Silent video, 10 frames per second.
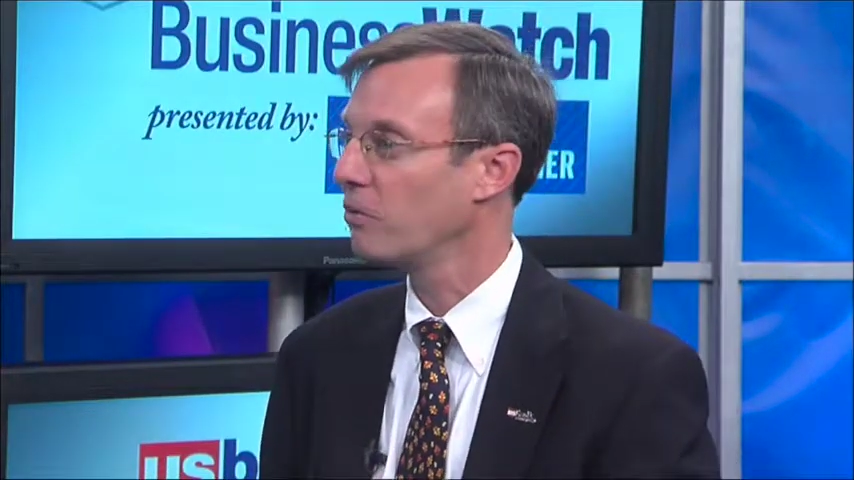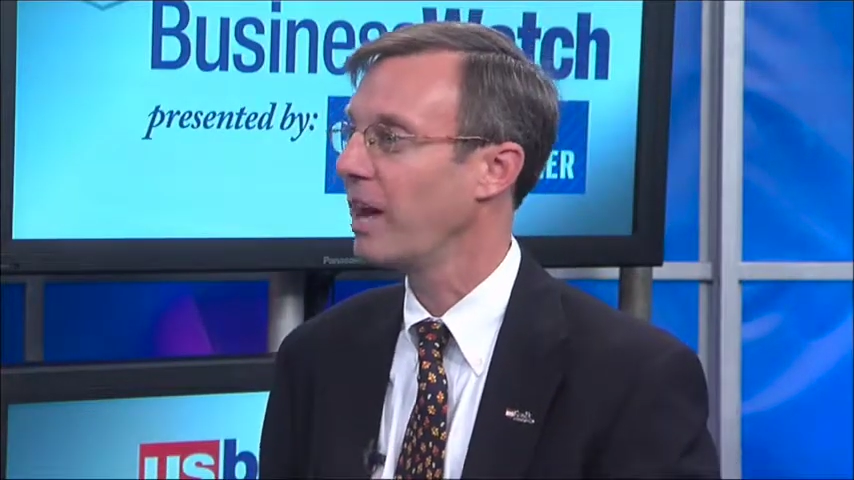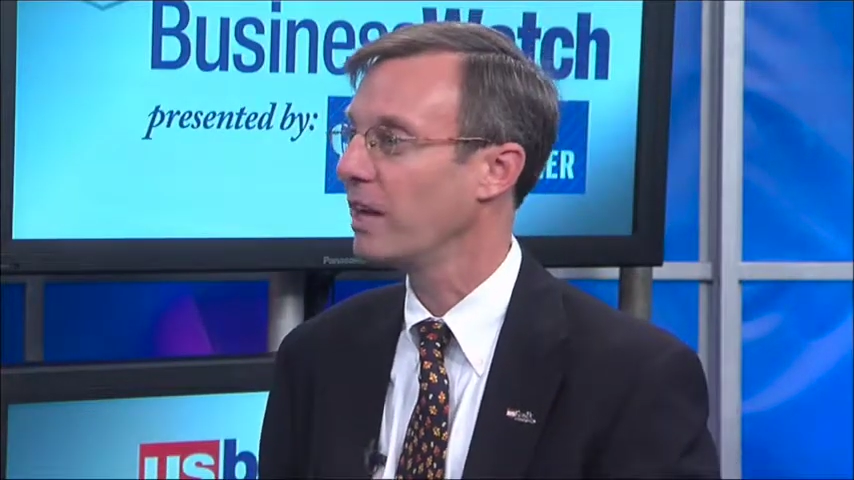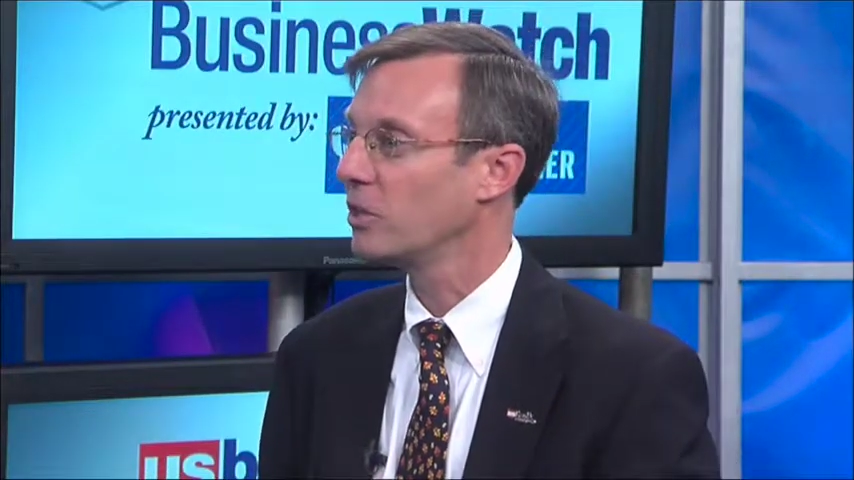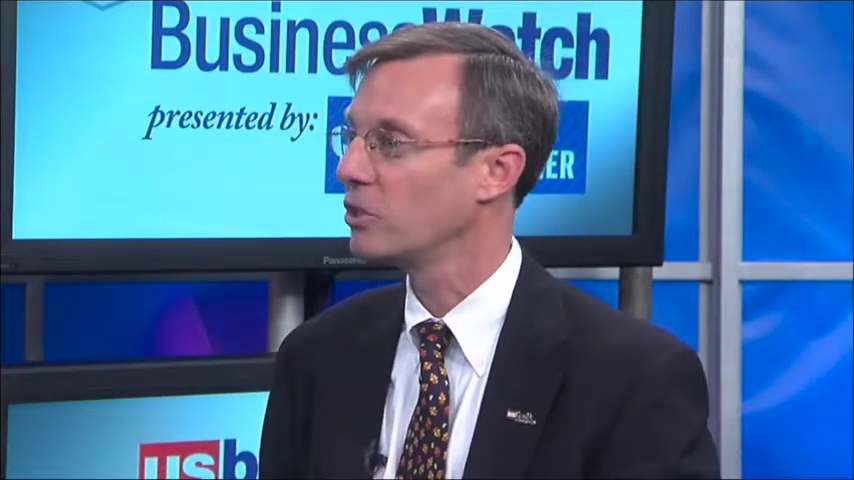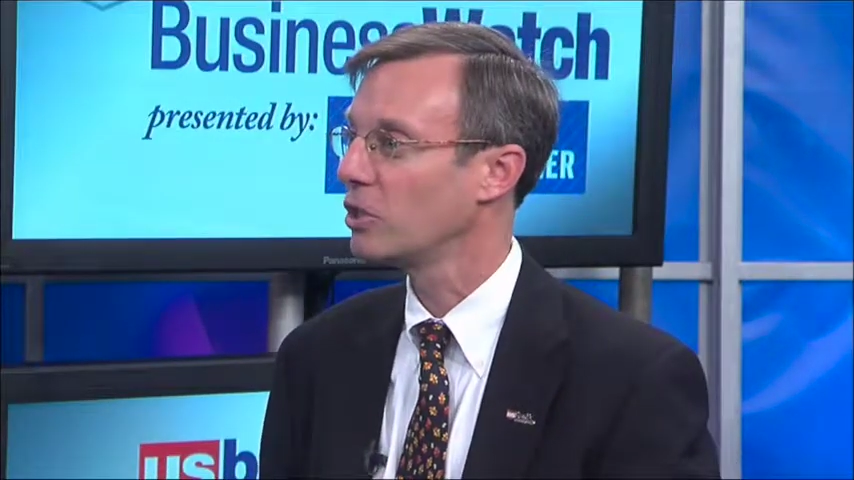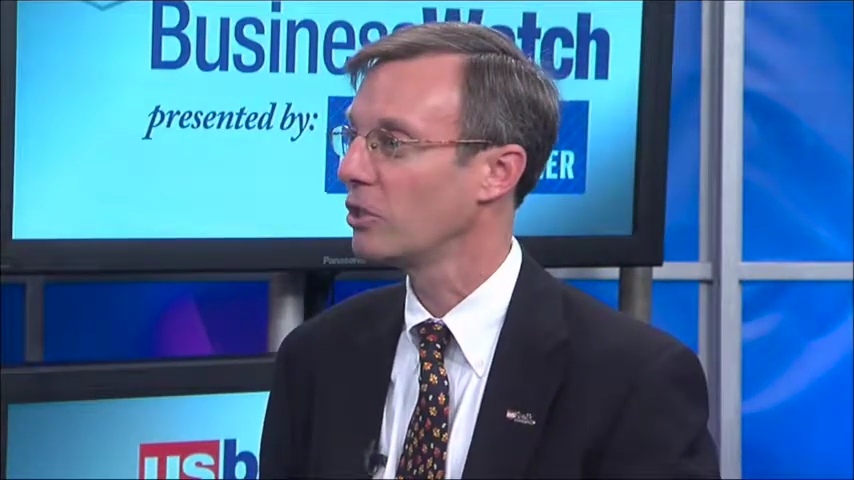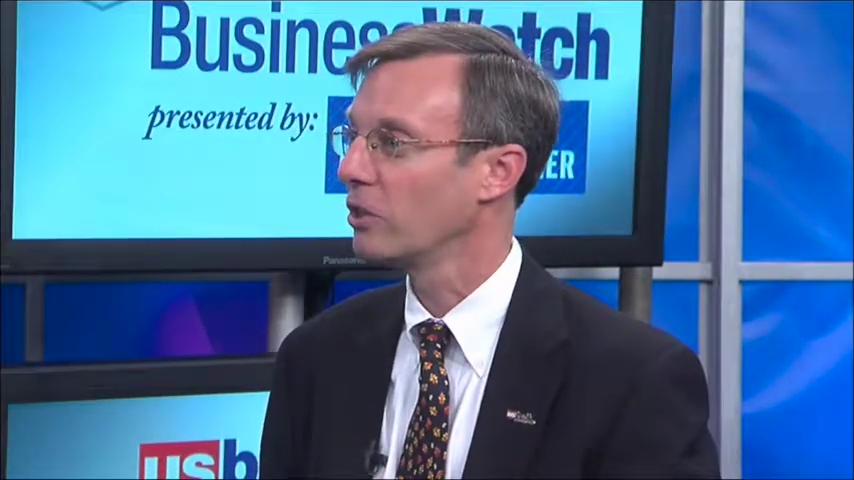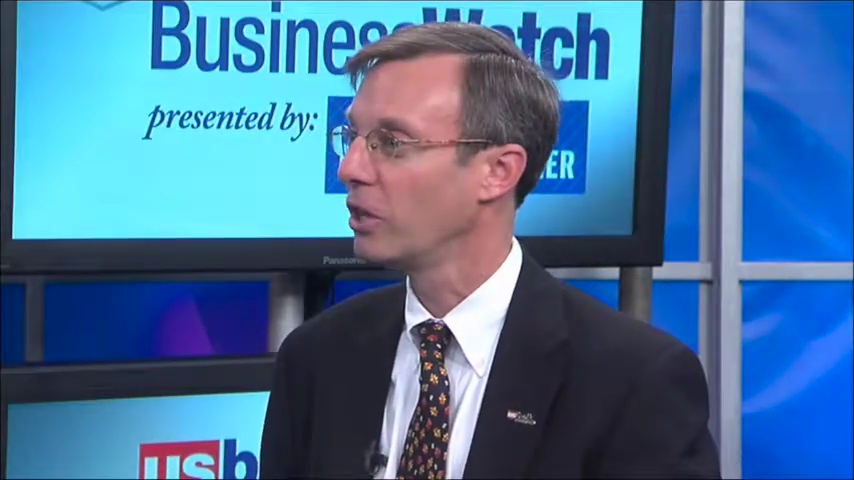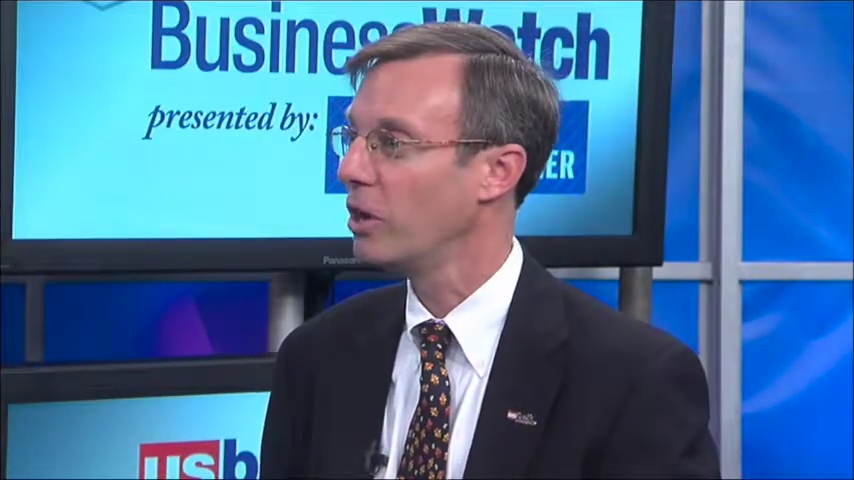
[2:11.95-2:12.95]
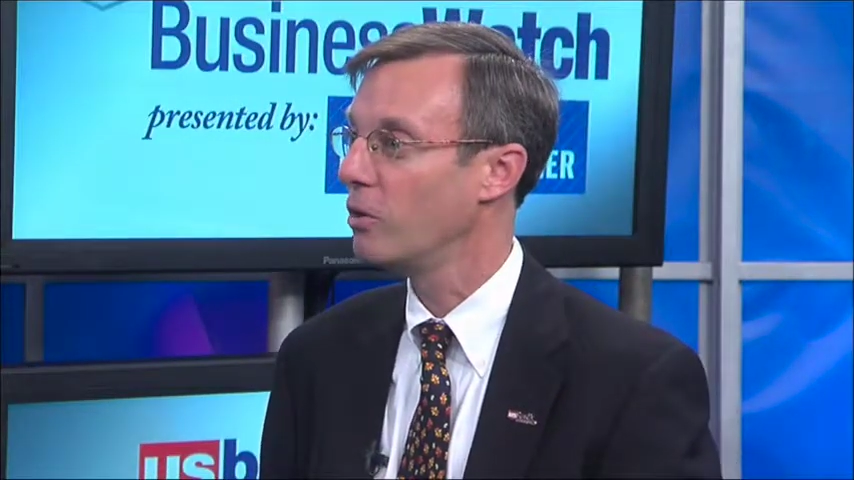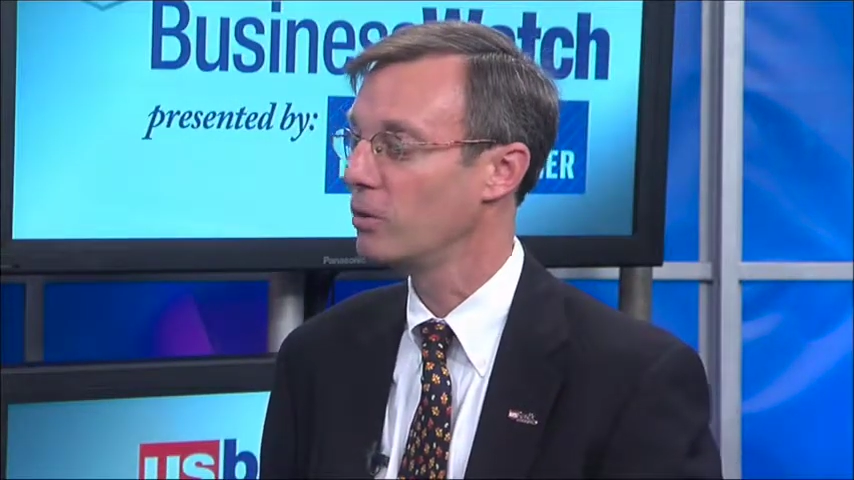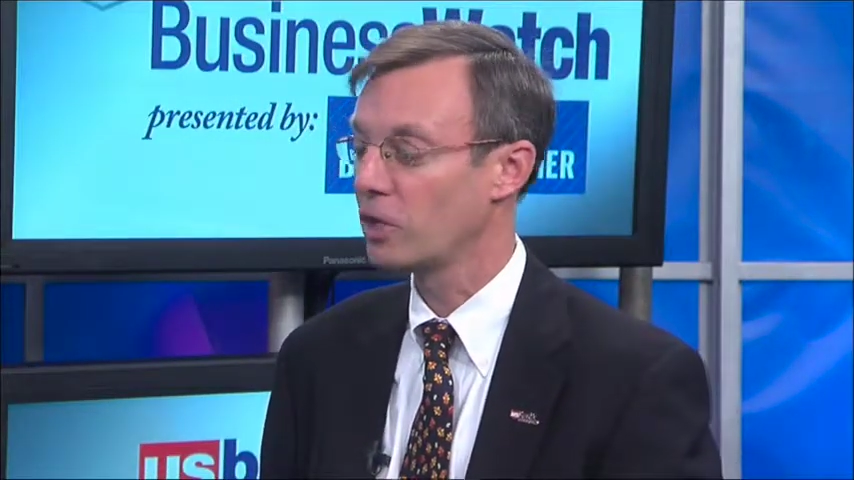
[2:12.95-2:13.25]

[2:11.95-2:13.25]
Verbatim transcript: of that to the loan.